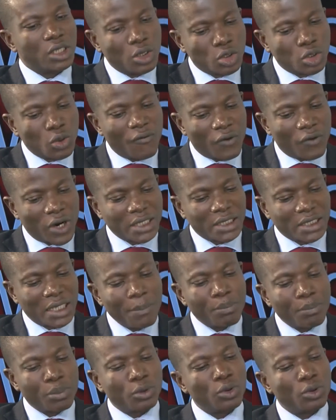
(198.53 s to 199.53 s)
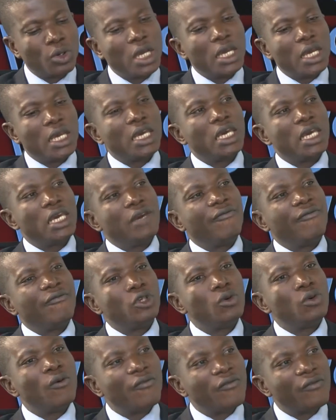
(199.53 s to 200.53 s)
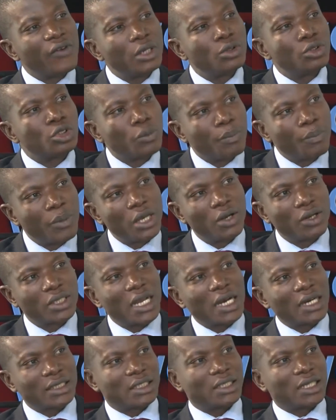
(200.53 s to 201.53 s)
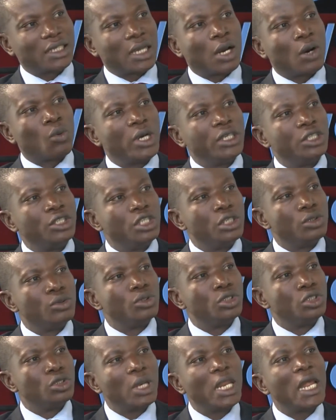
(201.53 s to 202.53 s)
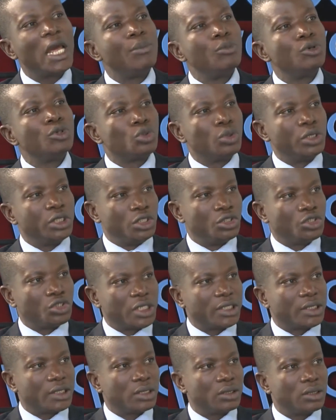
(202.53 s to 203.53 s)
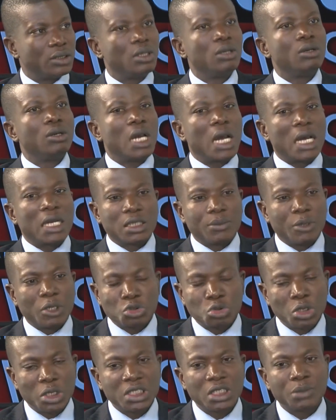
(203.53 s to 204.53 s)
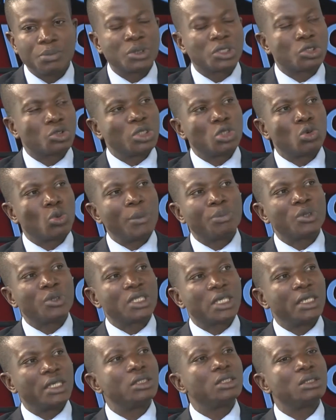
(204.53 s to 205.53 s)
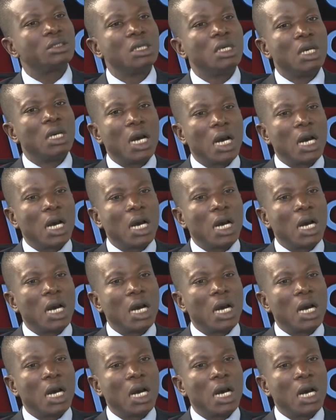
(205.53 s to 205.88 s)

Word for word: So for example, if you fail to pay your taxes as and when due, you're liable to interest at about 20, 21%.